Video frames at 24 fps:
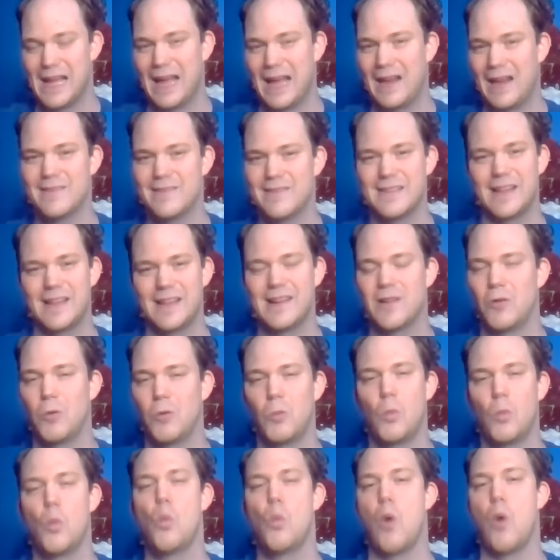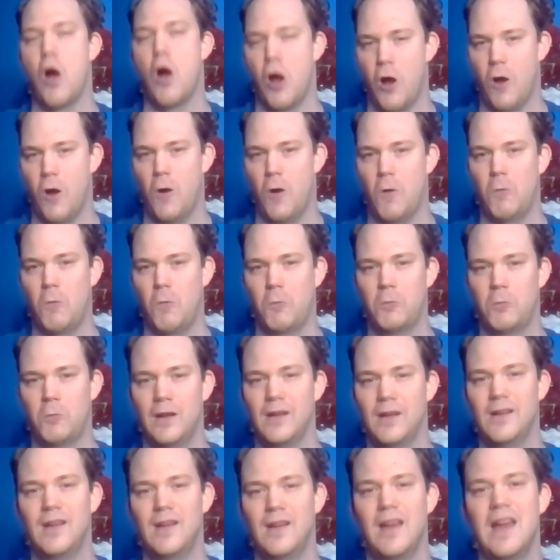And I was like, whoa.
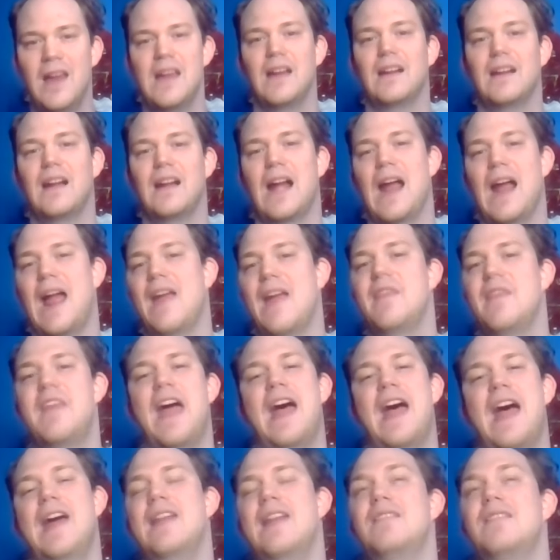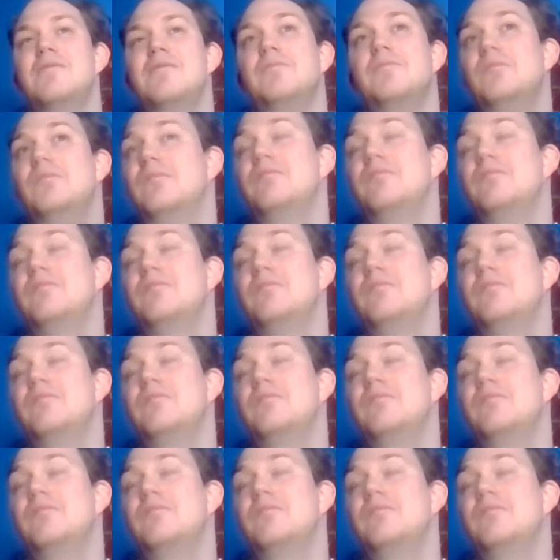And then